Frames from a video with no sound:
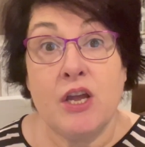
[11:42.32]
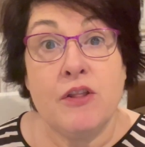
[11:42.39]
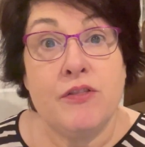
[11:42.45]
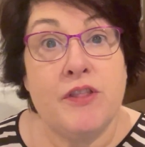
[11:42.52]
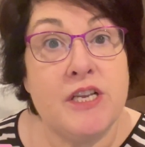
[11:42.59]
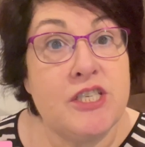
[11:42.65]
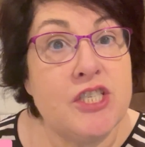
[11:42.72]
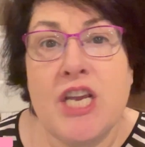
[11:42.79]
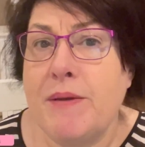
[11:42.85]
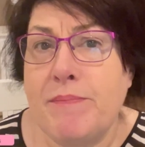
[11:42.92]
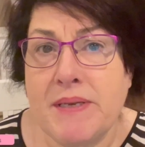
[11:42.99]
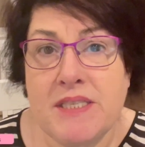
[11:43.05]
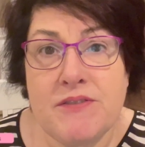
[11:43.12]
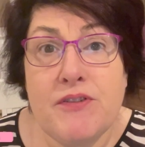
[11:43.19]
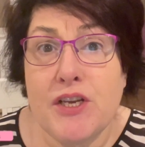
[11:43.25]
the
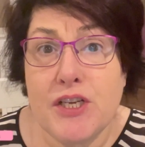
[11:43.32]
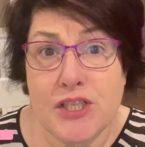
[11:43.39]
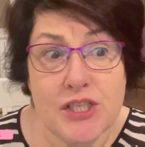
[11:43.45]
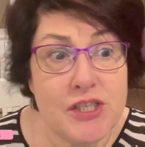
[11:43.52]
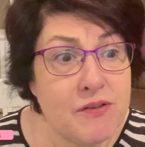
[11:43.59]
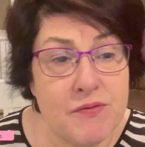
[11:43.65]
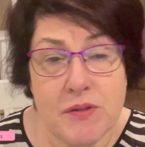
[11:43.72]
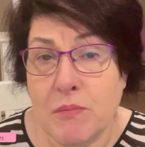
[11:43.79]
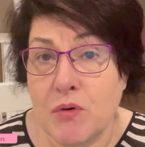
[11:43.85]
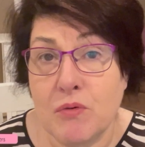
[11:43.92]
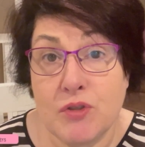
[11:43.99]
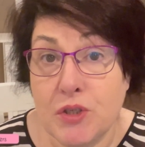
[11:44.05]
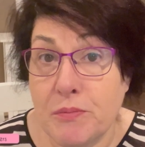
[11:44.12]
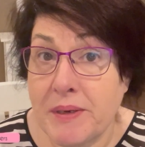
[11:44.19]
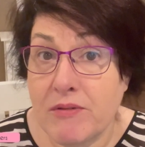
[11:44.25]
cheapest versions of them all.
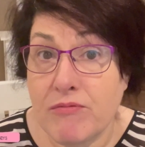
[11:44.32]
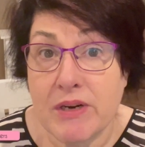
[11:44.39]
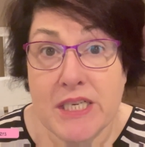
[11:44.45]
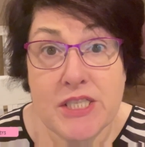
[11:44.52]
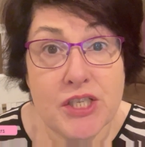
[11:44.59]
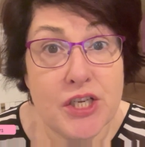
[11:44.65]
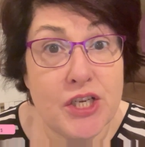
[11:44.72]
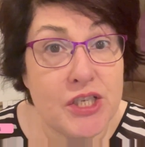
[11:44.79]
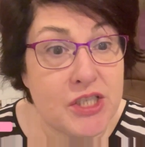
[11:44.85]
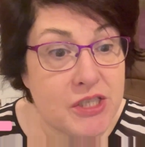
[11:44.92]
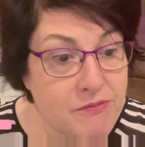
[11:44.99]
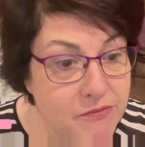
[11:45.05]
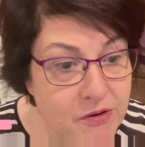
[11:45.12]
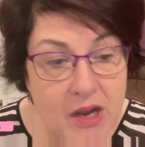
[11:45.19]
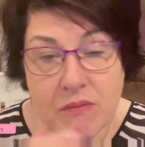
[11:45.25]
Do a bit of research,
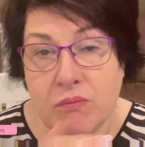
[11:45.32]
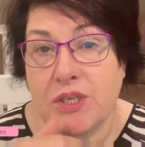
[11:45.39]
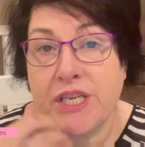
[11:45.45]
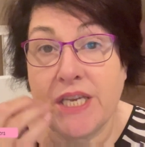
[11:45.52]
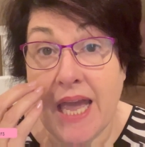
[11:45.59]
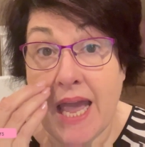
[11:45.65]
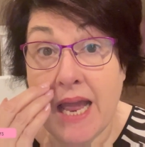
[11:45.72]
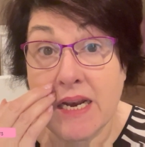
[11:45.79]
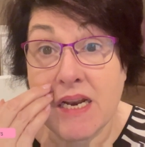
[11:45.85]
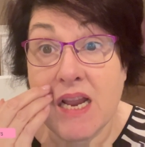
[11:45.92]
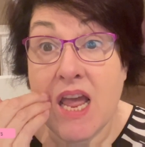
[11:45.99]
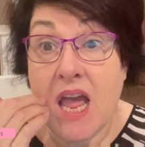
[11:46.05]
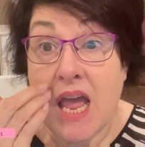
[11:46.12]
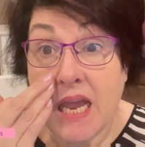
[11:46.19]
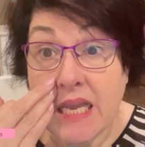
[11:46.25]
find what you can,
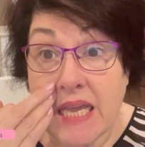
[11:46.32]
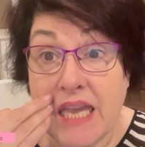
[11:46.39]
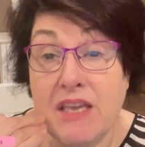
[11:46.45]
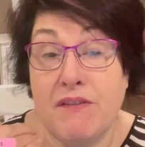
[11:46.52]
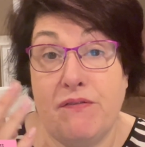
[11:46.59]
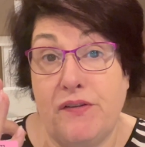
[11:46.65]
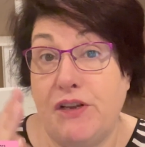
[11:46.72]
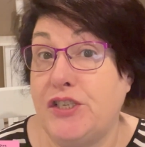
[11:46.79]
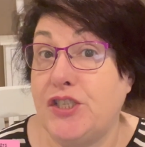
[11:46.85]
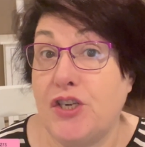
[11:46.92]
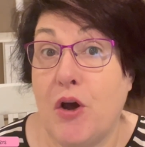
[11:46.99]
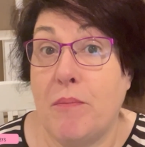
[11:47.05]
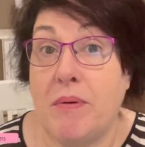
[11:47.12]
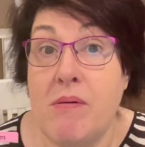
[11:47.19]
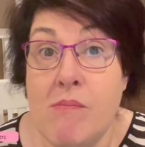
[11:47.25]
get your first
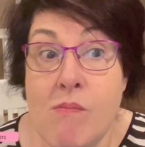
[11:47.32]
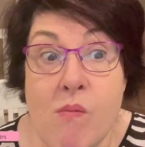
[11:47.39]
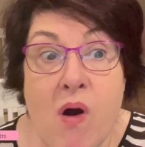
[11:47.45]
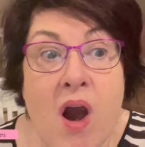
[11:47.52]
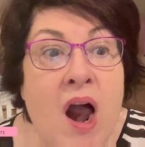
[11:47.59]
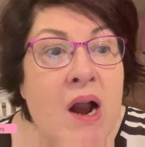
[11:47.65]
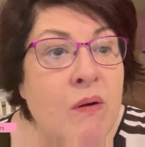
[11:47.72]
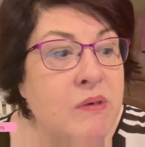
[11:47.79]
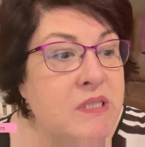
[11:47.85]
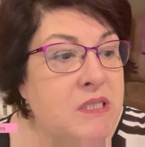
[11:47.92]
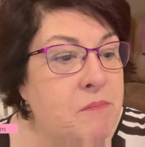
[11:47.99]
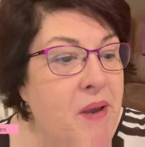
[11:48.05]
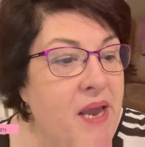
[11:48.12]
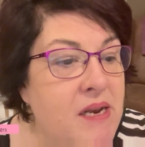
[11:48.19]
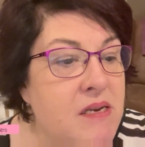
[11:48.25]
shop. I would
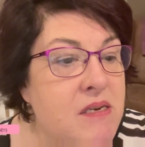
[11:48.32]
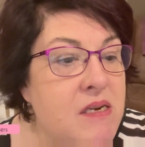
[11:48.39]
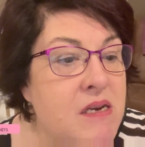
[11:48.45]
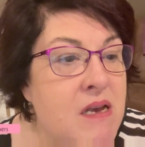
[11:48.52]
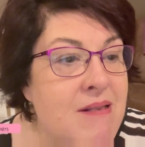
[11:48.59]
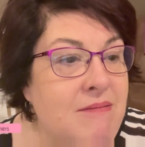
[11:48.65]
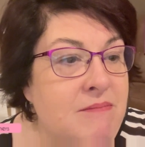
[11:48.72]
spend